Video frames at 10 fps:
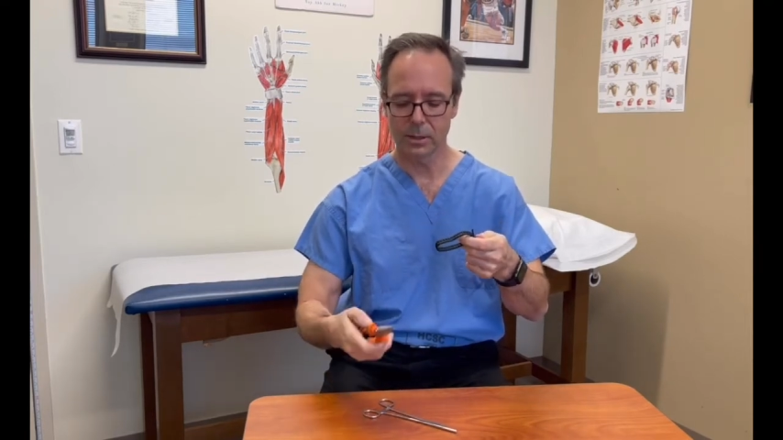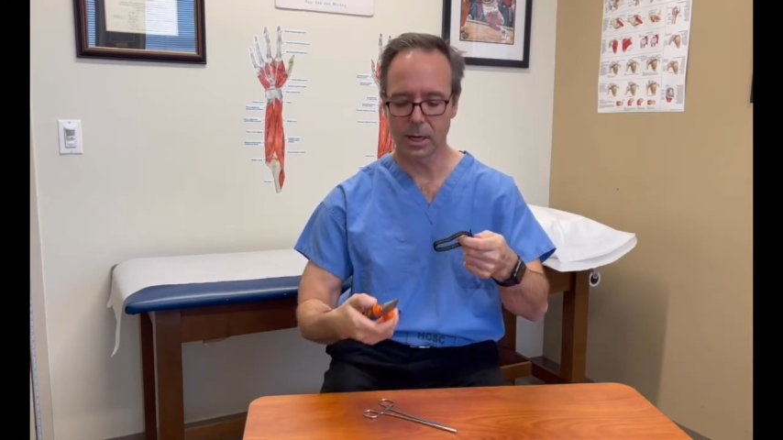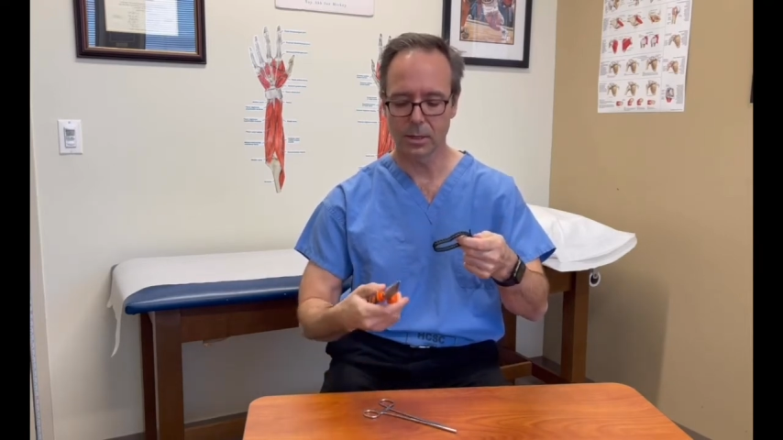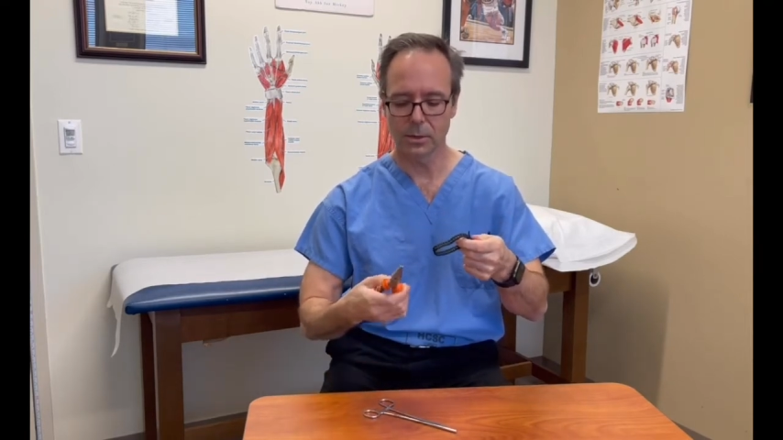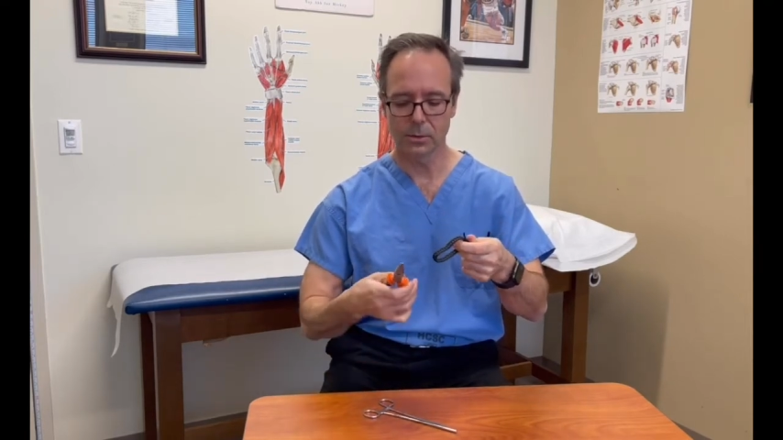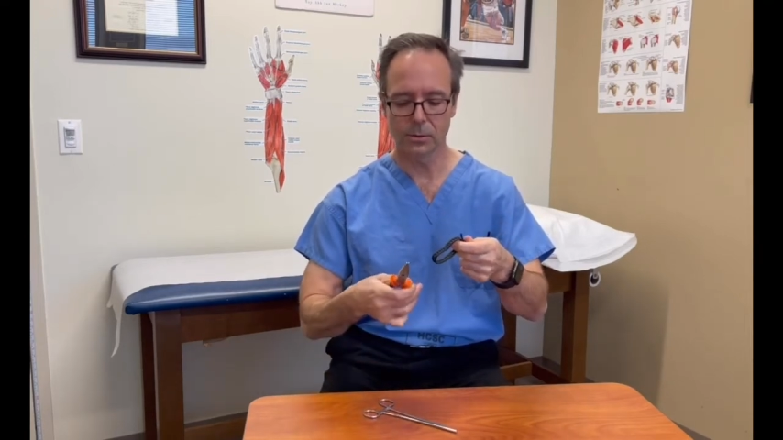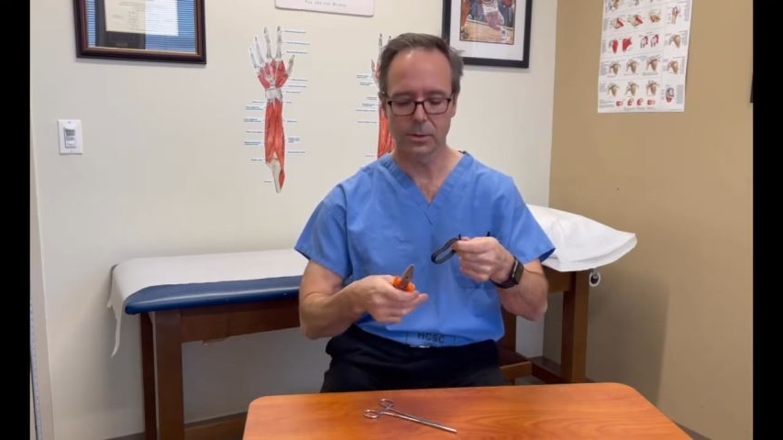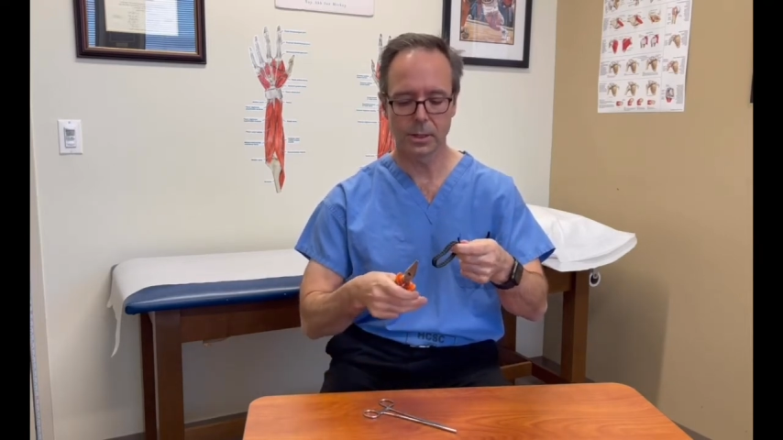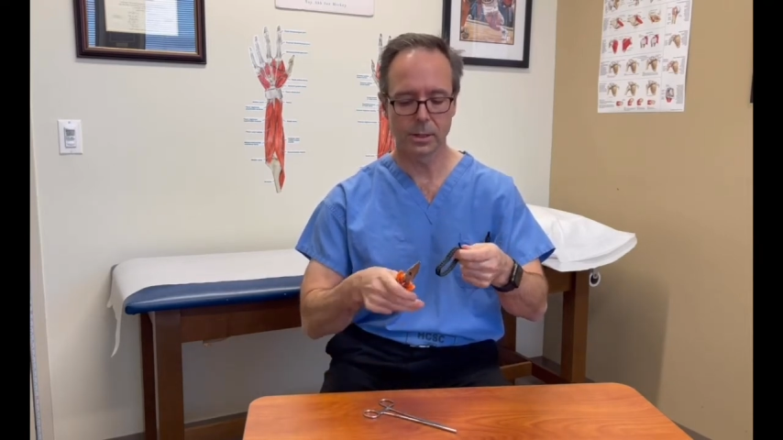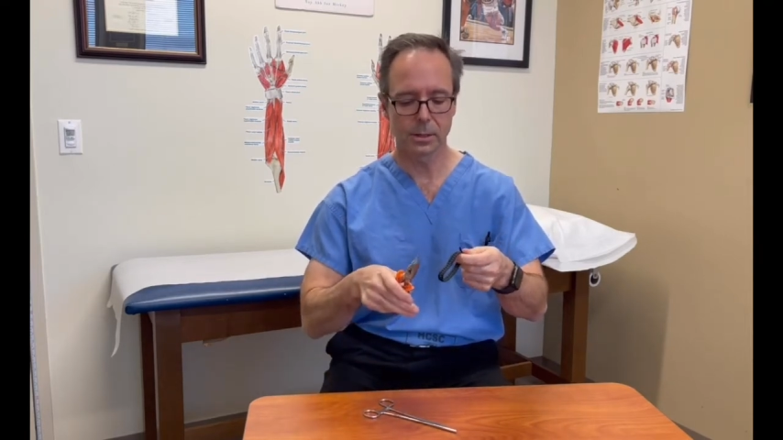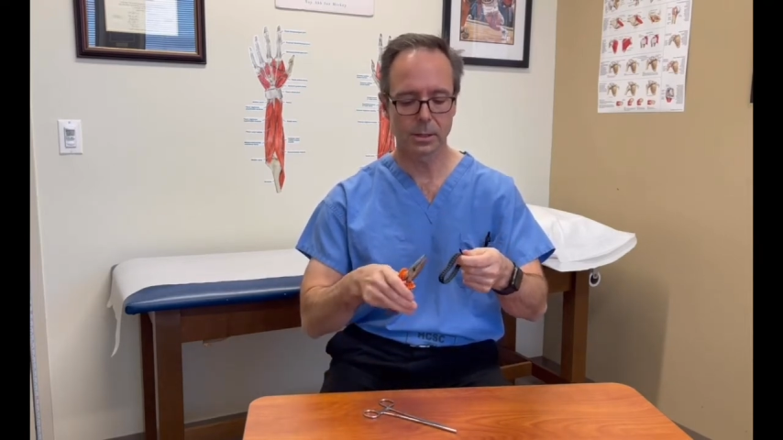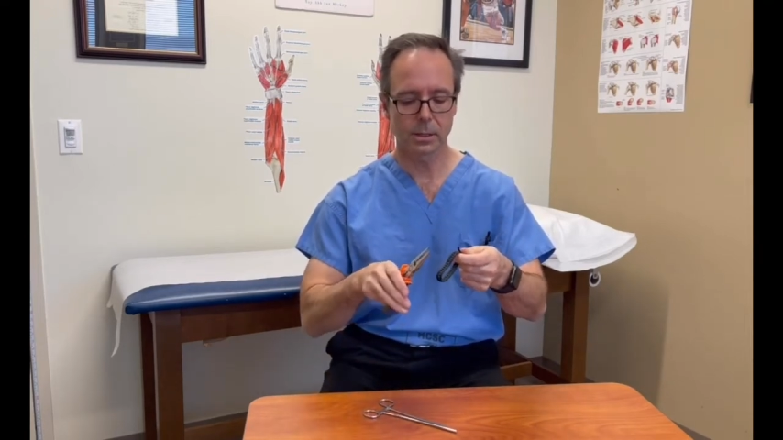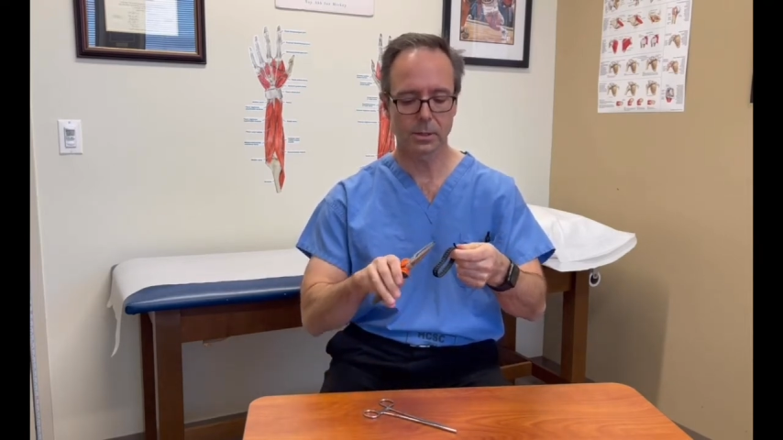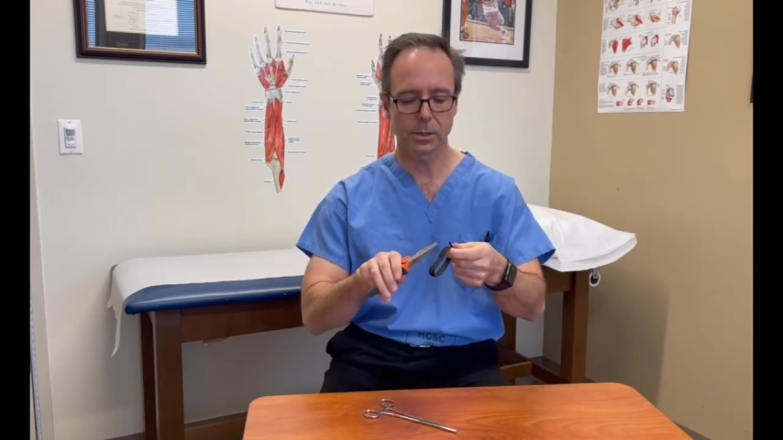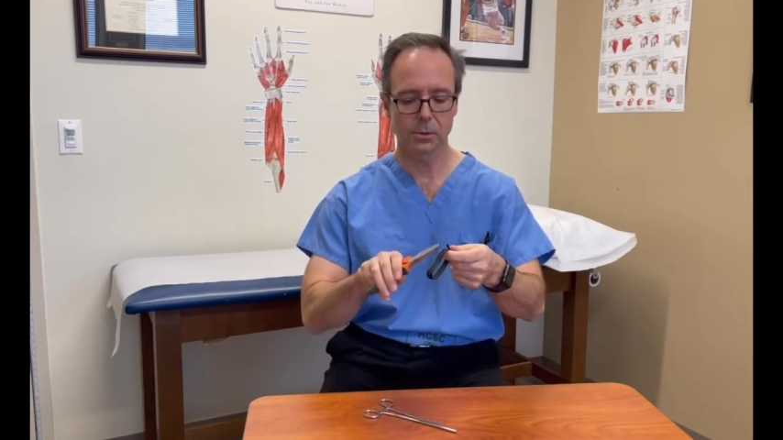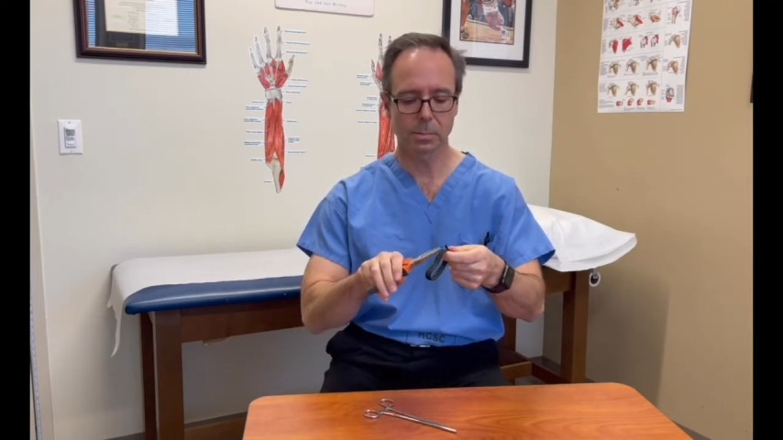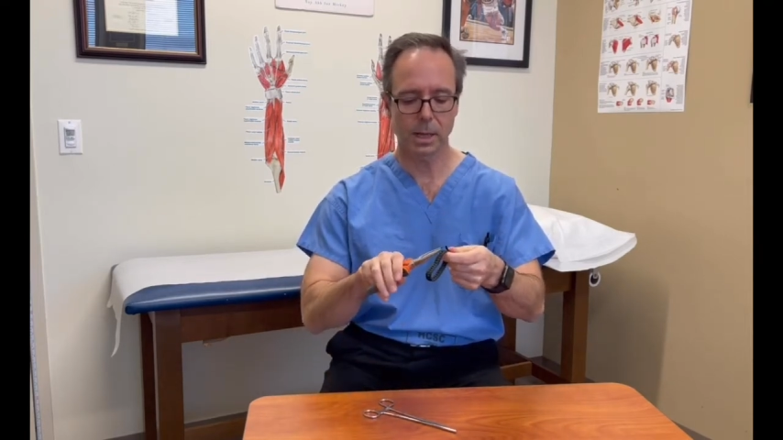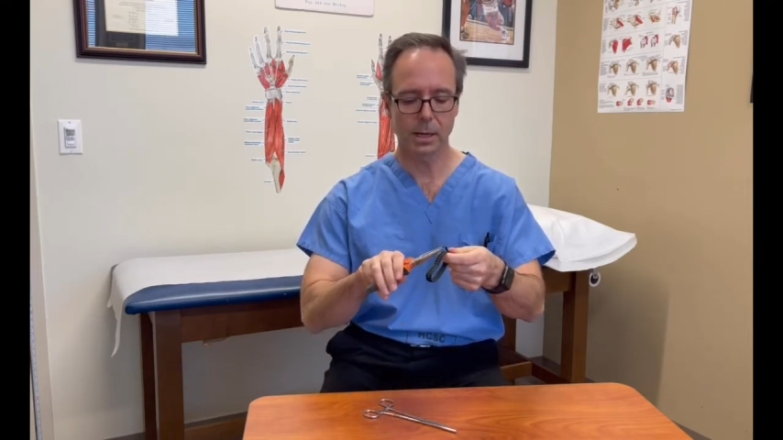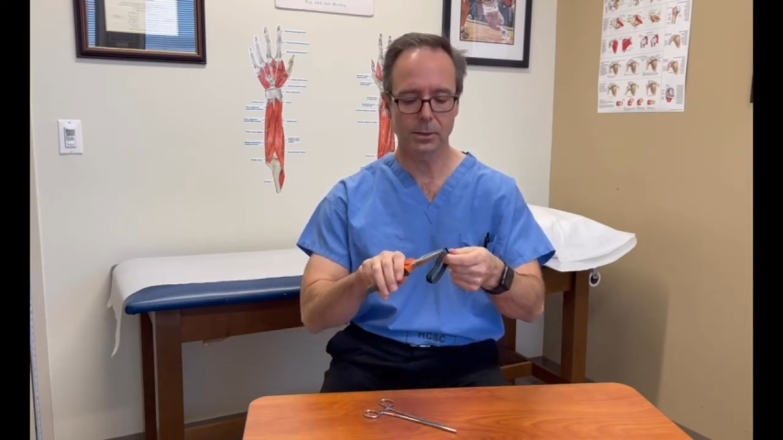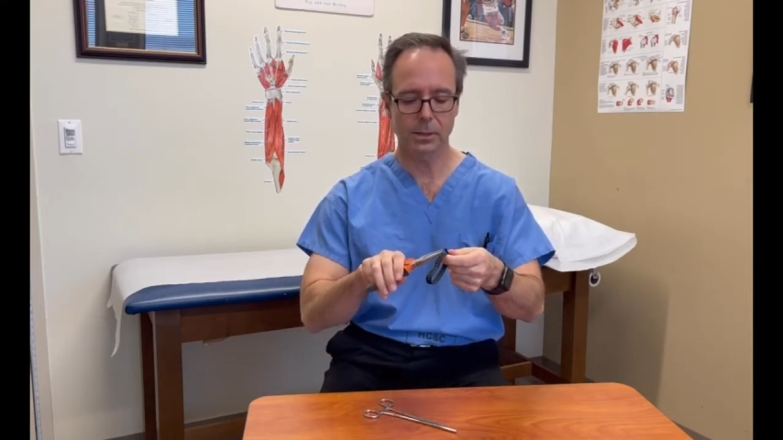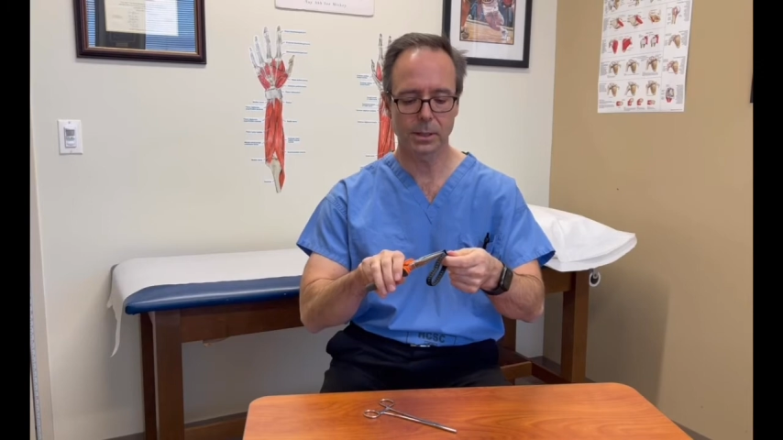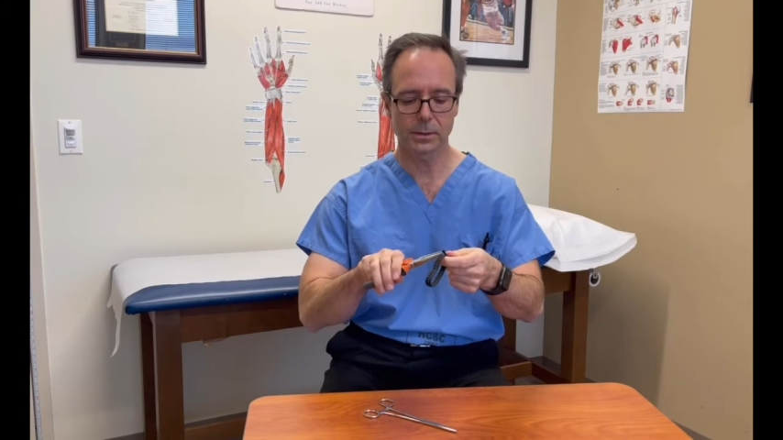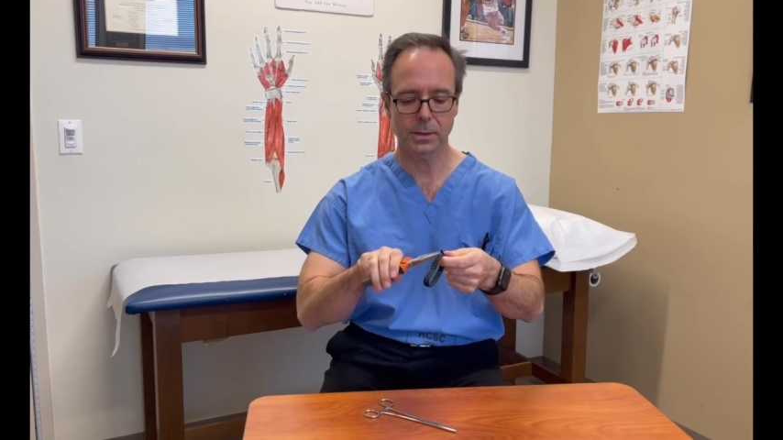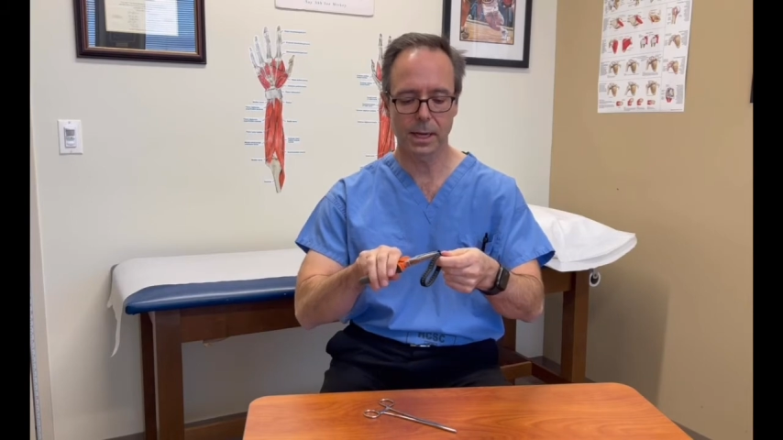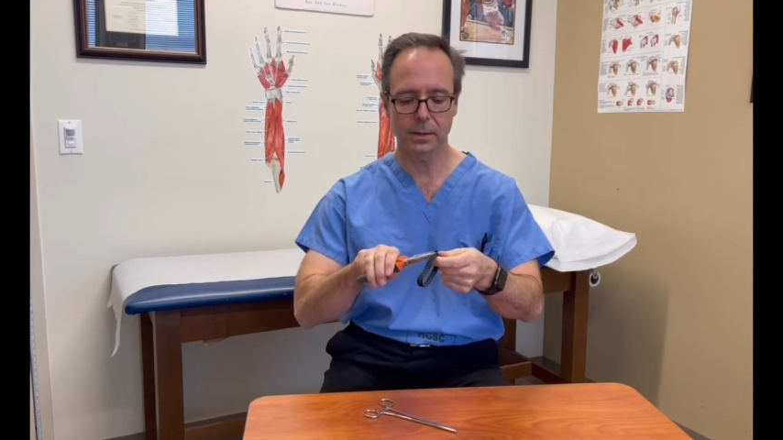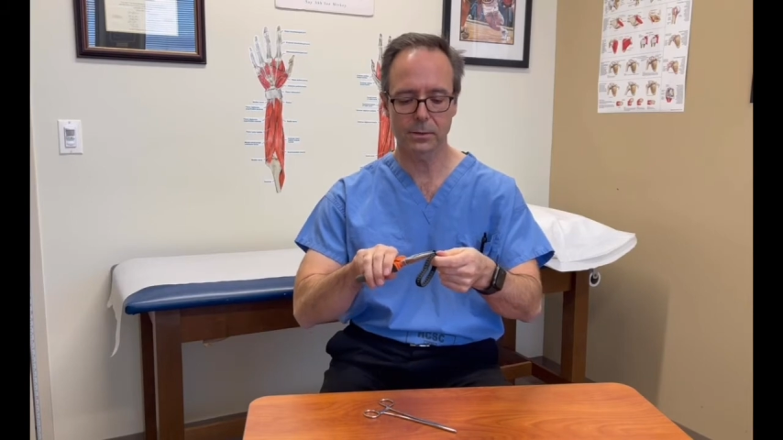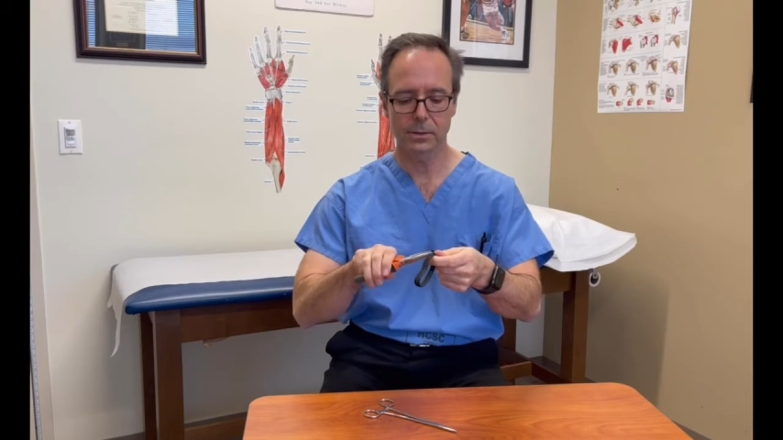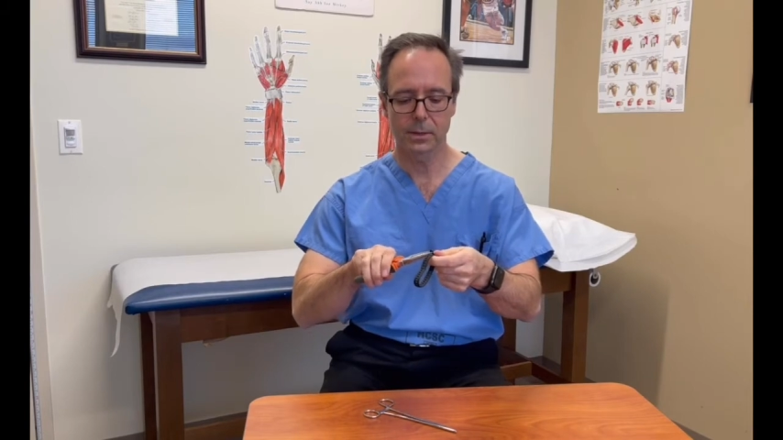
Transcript: I'll use the needle nose pliers in this case.